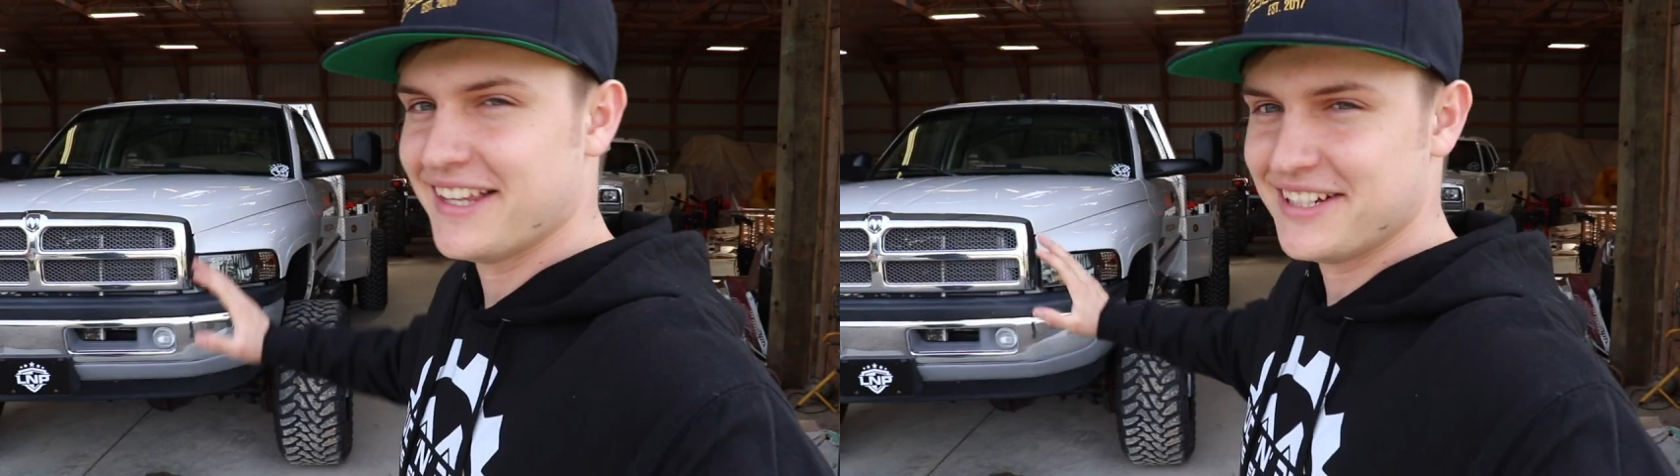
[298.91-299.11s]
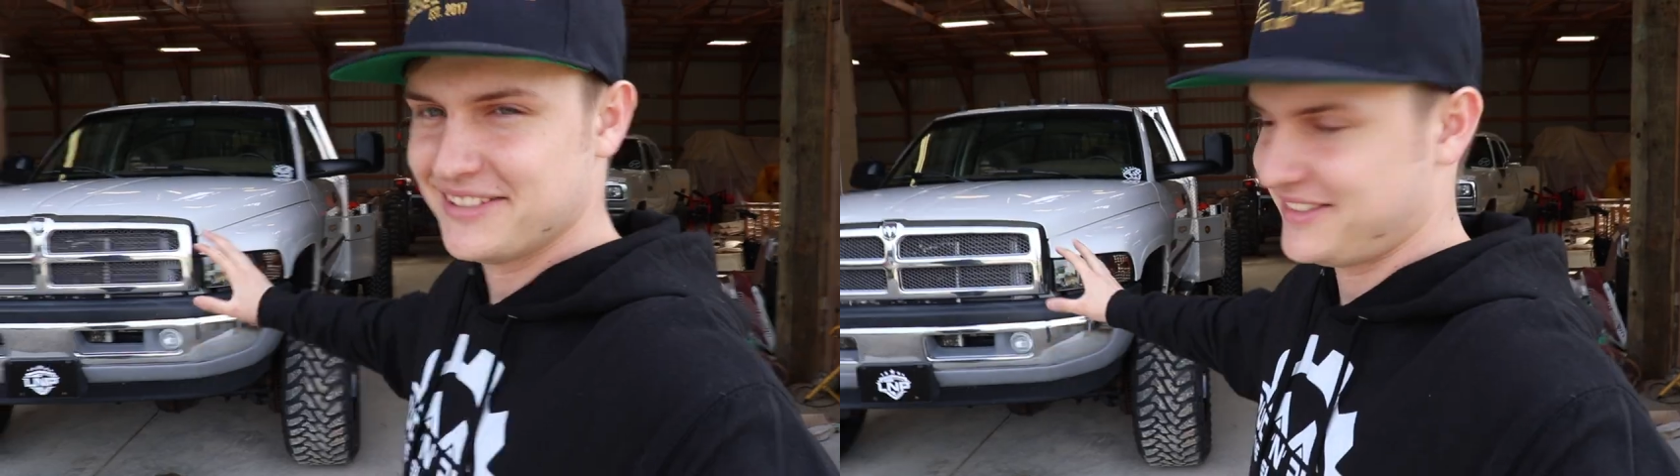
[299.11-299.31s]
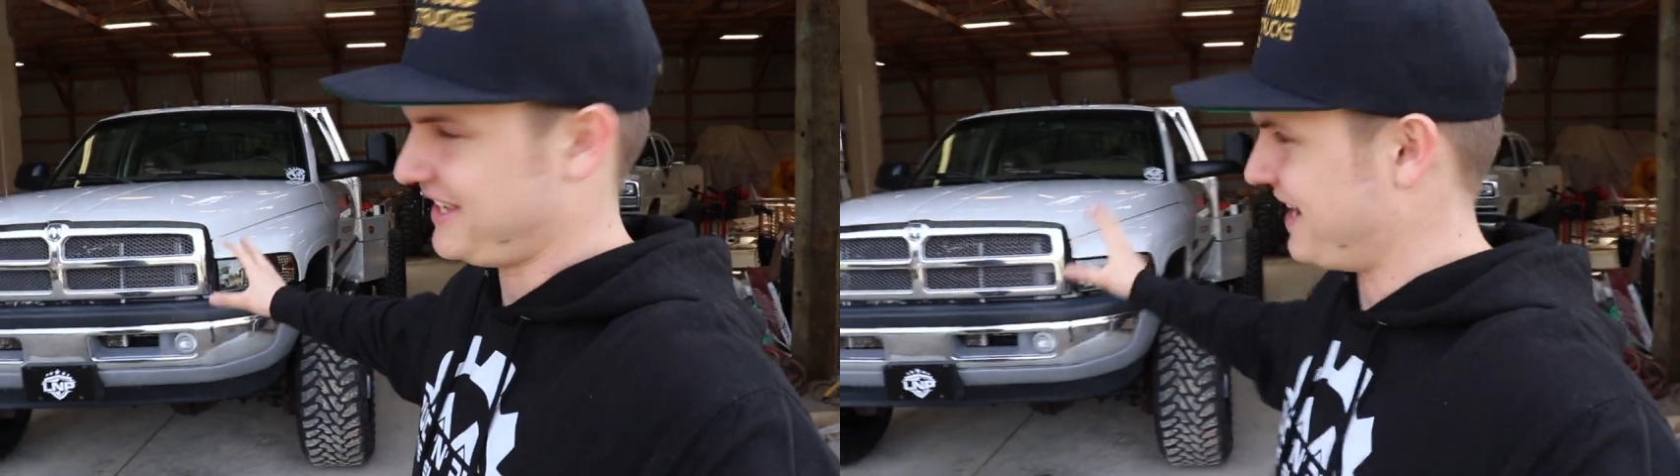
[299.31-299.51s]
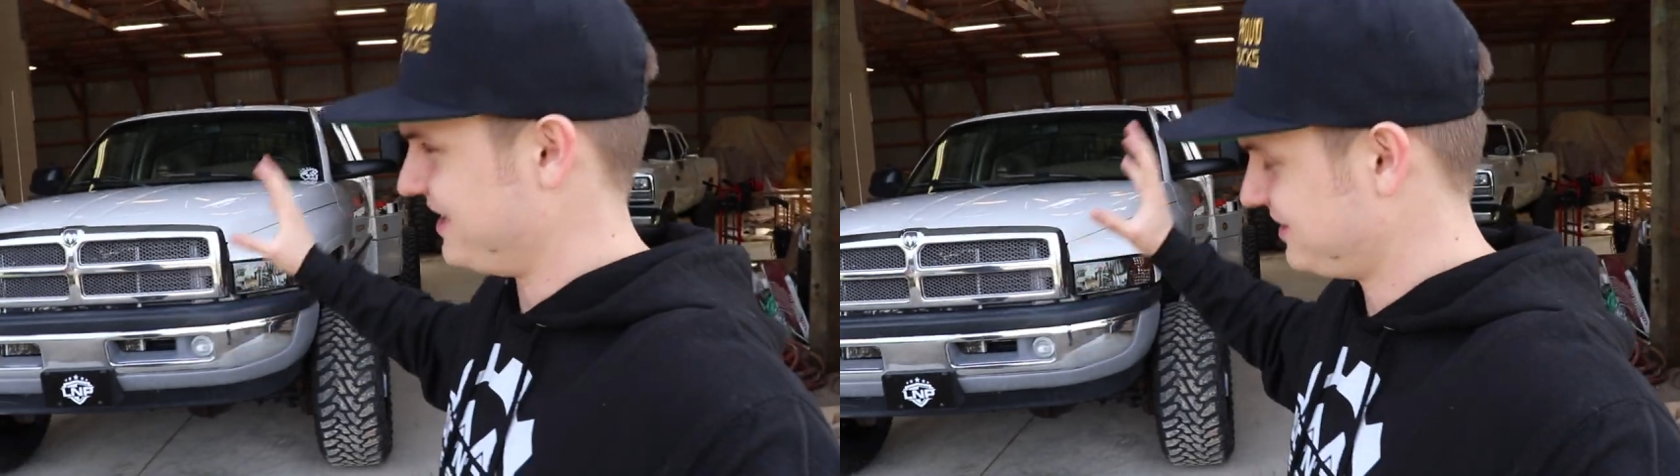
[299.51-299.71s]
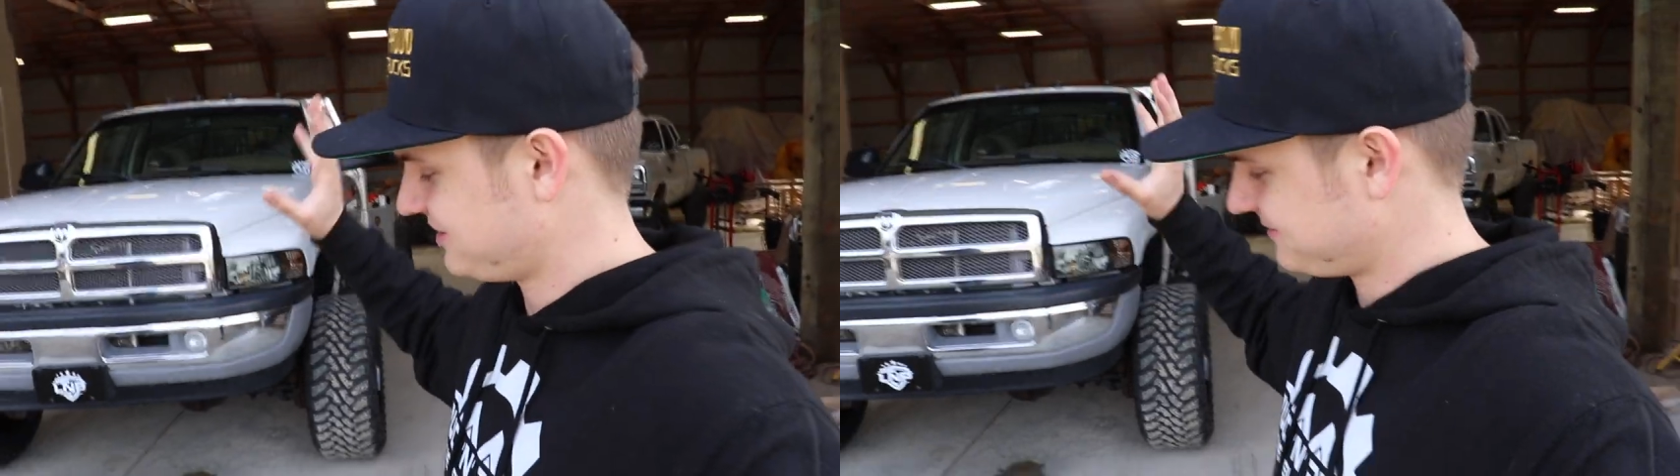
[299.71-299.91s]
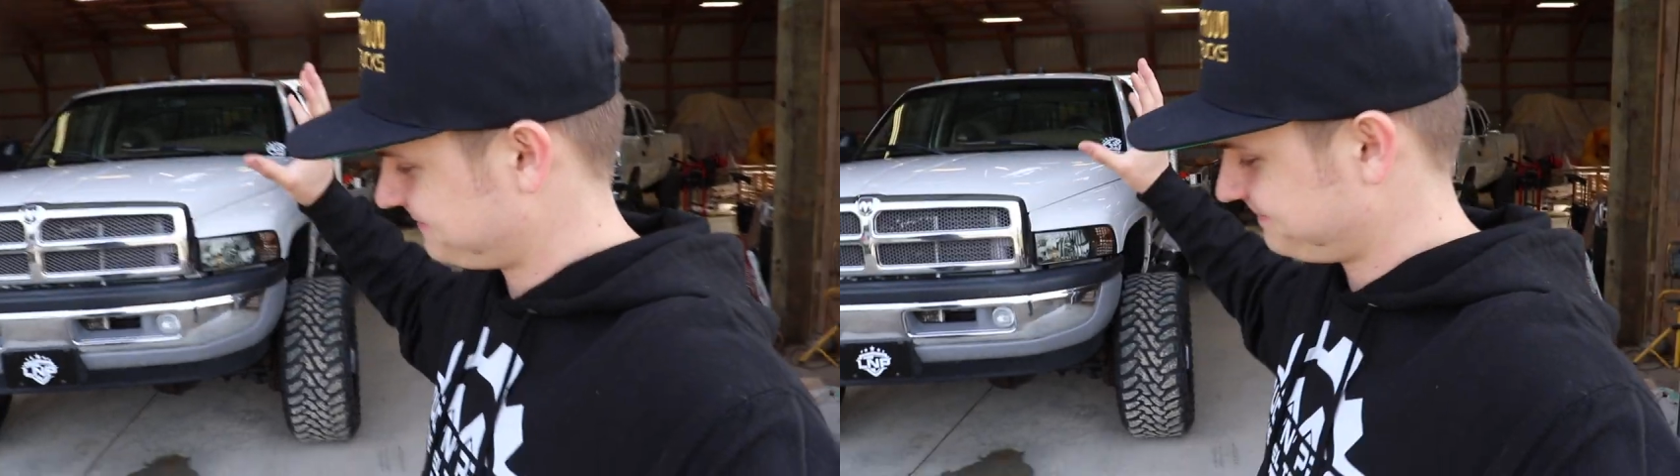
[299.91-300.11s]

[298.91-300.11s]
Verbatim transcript: then yeah, it's